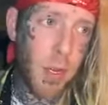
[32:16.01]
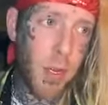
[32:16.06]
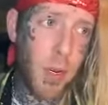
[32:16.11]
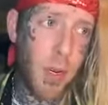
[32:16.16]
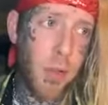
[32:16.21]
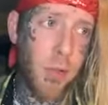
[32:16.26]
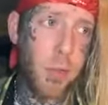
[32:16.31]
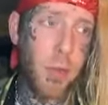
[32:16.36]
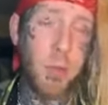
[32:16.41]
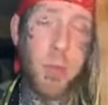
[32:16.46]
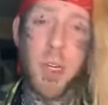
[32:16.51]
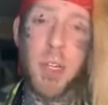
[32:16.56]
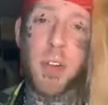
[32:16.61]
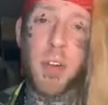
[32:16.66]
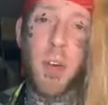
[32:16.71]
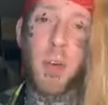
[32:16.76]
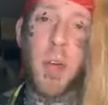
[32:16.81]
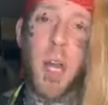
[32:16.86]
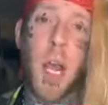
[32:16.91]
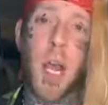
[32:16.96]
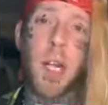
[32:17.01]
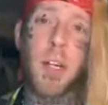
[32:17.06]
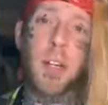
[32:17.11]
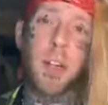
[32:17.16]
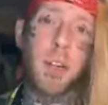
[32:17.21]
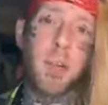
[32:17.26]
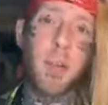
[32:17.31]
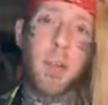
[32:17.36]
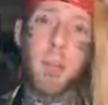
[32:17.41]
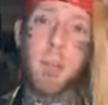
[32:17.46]
If you'd be so kind to
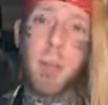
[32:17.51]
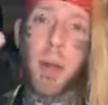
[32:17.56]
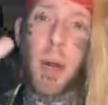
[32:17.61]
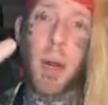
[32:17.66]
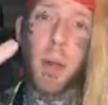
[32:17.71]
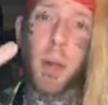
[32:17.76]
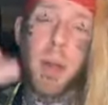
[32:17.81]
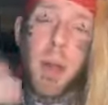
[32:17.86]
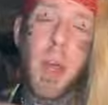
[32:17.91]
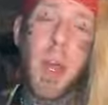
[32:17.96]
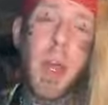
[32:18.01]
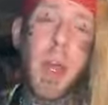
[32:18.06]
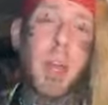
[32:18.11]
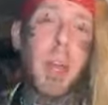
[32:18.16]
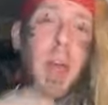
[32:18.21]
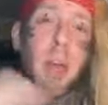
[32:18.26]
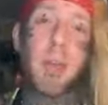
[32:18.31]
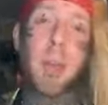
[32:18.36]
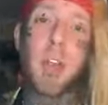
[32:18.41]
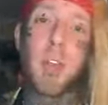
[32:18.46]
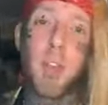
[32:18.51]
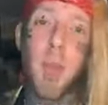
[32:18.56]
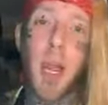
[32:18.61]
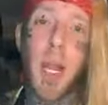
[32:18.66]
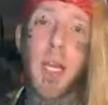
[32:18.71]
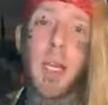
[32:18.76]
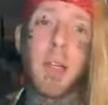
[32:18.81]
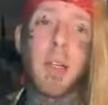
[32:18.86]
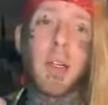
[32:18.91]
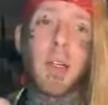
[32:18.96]
do them both, that'd be
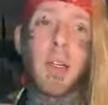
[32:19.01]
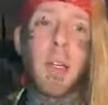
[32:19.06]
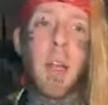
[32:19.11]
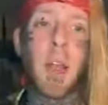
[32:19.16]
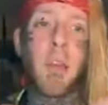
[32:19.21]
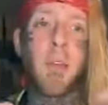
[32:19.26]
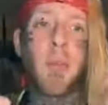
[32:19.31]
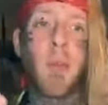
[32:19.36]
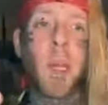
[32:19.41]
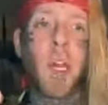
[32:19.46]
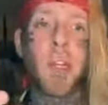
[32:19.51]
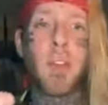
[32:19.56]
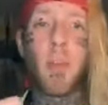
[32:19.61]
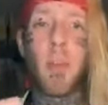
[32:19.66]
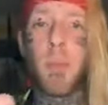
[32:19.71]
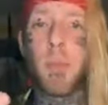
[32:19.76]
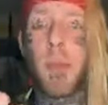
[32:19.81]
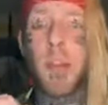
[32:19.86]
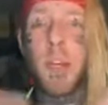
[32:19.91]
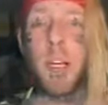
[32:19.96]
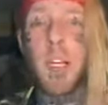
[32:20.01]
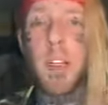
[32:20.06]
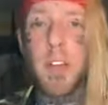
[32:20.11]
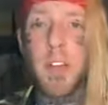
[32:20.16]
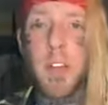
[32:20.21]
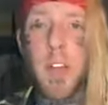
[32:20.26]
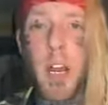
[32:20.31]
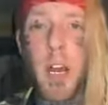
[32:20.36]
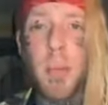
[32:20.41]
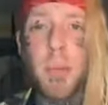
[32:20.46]
great if we get to a million
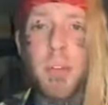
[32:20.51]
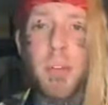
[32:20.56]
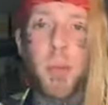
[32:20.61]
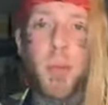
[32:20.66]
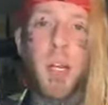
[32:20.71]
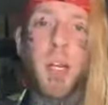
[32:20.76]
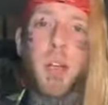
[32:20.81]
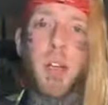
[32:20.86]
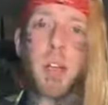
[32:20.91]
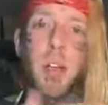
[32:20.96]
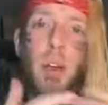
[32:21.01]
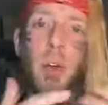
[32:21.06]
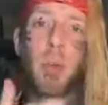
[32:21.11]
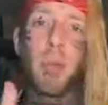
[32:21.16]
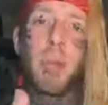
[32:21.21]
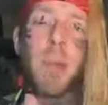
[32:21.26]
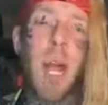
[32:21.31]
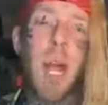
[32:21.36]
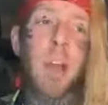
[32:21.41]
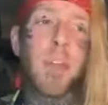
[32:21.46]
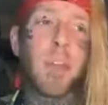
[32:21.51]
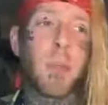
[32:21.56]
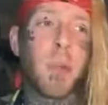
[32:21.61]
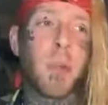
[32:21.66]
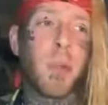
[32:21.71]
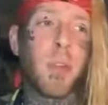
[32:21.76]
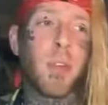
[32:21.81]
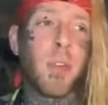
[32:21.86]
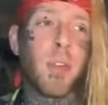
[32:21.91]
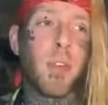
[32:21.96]
subs, we get the gold plaque from
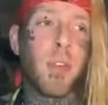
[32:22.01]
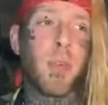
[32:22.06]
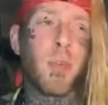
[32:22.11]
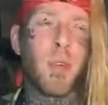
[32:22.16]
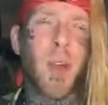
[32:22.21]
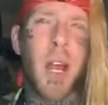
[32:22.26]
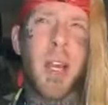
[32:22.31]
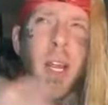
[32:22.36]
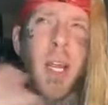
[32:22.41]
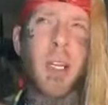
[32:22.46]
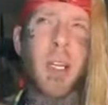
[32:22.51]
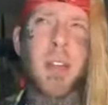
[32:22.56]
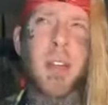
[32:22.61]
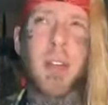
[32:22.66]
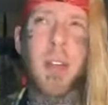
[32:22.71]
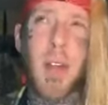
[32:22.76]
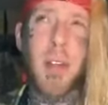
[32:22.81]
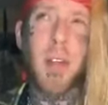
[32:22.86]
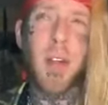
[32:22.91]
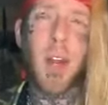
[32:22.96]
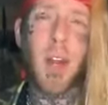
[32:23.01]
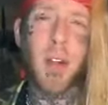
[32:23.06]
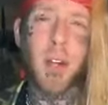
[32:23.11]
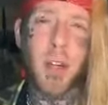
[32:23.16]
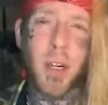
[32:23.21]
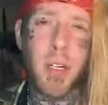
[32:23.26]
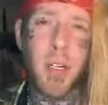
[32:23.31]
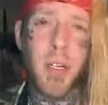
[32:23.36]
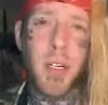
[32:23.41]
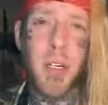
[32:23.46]
YouTube. We're at like
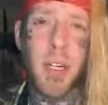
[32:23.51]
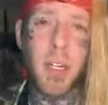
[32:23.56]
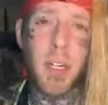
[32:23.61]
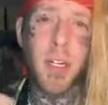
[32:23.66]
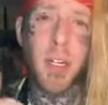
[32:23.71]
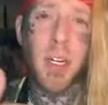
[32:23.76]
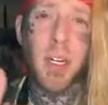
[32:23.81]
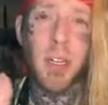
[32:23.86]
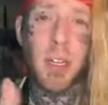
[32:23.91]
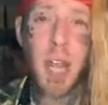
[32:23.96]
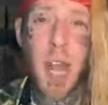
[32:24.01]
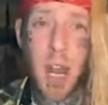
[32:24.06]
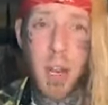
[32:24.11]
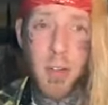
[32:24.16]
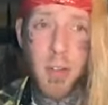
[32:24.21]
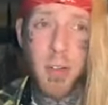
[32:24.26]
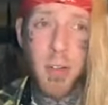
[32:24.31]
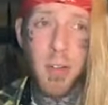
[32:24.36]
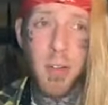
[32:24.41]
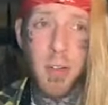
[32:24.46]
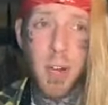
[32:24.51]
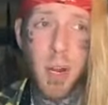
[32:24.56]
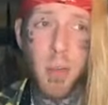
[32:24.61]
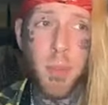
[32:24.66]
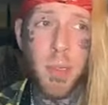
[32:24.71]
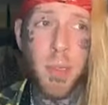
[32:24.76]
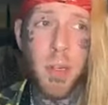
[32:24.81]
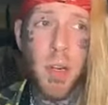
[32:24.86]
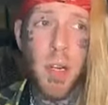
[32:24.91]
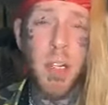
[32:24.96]
716,000
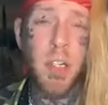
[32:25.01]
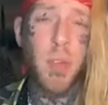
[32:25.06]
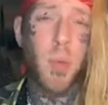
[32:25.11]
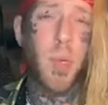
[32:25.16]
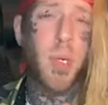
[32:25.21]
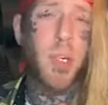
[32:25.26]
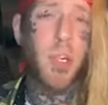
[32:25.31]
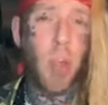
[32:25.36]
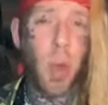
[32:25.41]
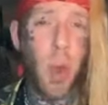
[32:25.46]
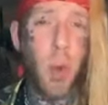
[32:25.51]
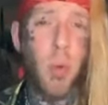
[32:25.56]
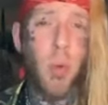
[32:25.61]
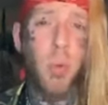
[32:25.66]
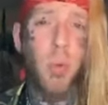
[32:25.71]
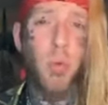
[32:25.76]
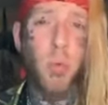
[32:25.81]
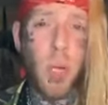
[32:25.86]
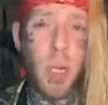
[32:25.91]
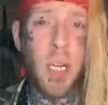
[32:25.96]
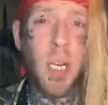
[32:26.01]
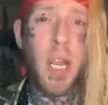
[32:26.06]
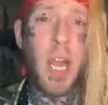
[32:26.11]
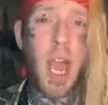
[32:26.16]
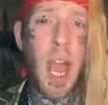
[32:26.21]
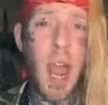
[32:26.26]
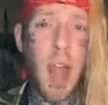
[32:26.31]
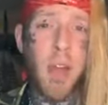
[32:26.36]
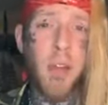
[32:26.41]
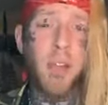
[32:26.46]
subs. So we don't really
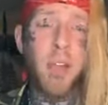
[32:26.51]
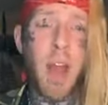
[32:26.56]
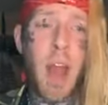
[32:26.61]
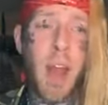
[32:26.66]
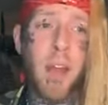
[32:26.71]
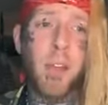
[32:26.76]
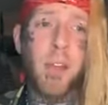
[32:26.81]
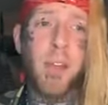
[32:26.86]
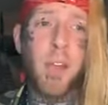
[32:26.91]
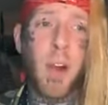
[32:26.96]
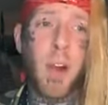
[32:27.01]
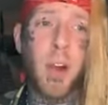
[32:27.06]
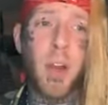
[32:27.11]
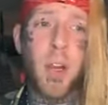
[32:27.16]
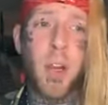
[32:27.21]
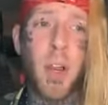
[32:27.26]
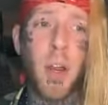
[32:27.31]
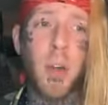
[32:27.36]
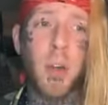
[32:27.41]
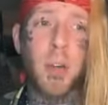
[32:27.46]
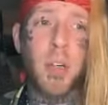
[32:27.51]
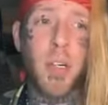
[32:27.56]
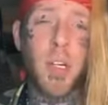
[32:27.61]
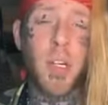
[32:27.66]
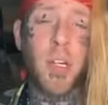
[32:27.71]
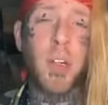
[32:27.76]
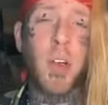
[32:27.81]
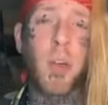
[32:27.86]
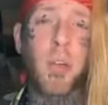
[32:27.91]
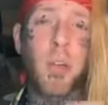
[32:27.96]
have that far to go,
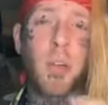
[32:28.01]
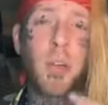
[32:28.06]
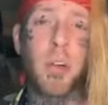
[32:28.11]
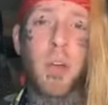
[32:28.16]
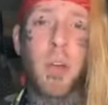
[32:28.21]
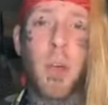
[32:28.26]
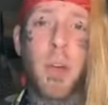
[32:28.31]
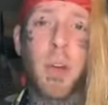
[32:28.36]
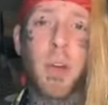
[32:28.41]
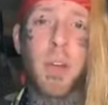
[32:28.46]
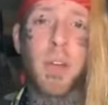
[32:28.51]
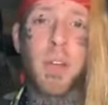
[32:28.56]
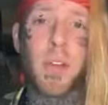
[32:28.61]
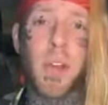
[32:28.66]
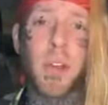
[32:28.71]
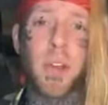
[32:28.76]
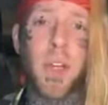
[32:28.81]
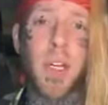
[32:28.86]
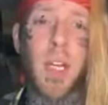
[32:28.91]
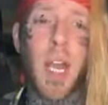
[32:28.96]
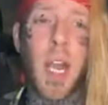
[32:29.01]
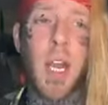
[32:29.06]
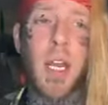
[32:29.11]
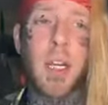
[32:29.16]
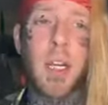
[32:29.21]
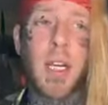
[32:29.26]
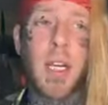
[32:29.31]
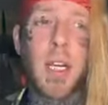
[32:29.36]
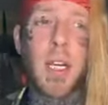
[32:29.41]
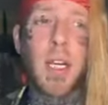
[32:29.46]
just over 250K.
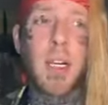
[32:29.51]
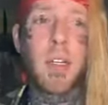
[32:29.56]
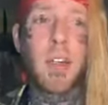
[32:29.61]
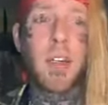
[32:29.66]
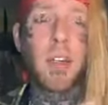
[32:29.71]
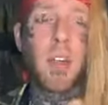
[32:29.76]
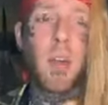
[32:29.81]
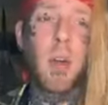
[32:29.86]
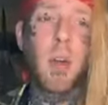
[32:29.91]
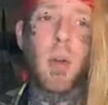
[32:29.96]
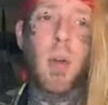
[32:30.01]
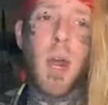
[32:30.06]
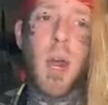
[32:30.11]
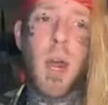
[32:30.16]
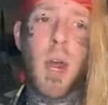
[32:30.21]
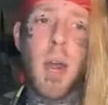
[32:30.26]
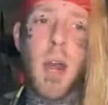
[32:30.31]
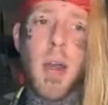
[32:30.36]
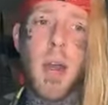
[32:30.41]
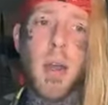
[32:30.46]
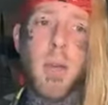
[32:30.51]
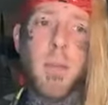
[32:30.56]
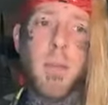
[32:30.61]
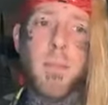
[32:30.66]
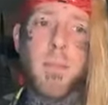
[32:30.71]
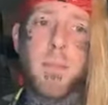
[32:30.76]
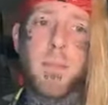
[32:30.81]
So, uh,